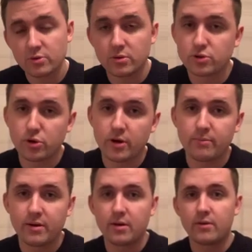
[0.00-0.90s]
to enjoy a
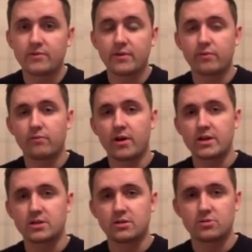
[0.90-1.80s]
bit of different
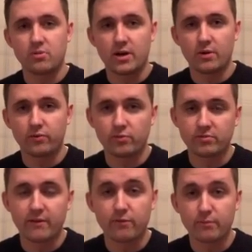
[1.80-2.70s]
racing as well from
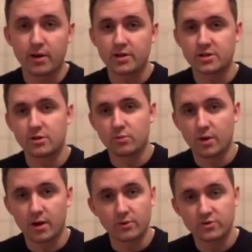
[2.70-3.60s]
different parts of the
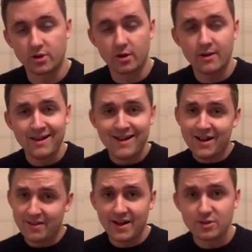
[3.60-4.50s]
world. So
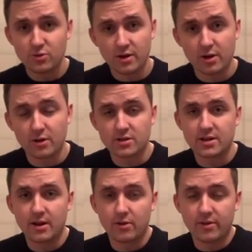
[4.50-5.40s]
that's all I got to
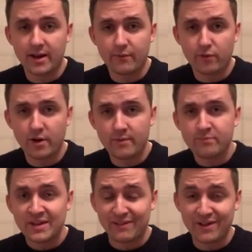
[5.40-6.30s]
say on that front.
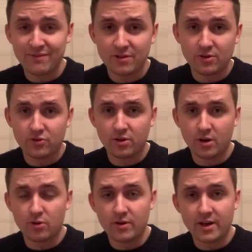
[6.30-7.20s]
If you haven't done so
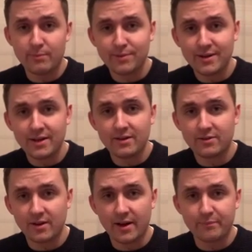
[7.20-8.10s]
already,
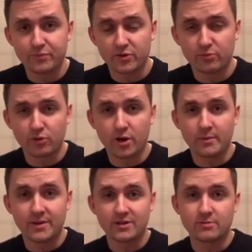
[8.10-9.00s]
please
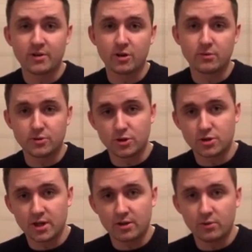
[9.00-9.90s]
subscribe here to my YouTube
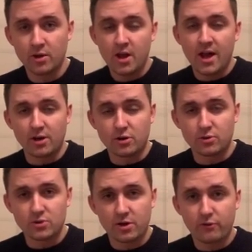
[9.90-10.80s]
channel, and you
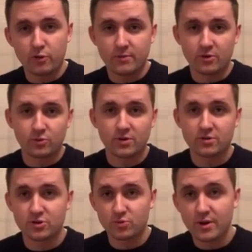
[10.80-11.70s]
can also follow me on
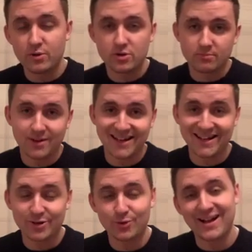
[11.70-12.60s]
Twitter as well using my
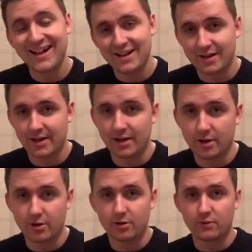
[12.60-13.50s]
handle at
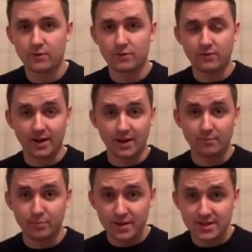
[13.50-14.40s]

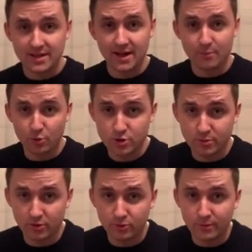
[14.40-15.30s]
luckyloaders15. Please gamble
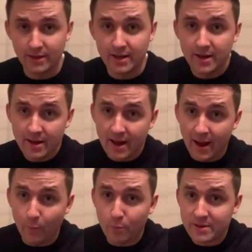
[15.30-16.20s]
responsibly,
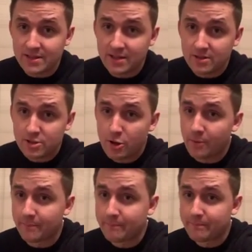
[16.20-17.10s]
and we'll be seeing you soon.